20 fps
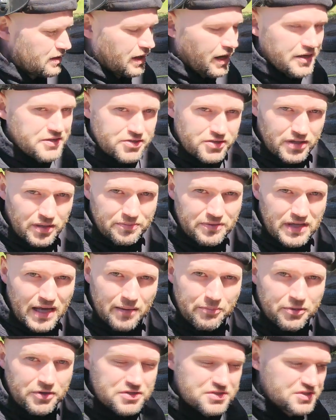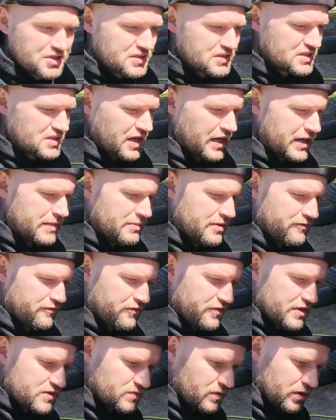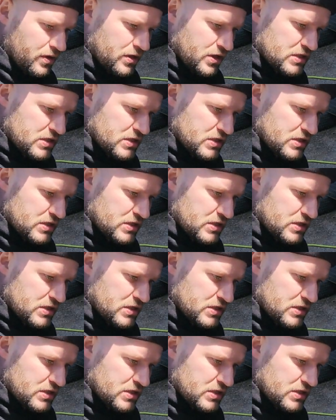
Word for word: I turned up the amperage just a tiny bit for this one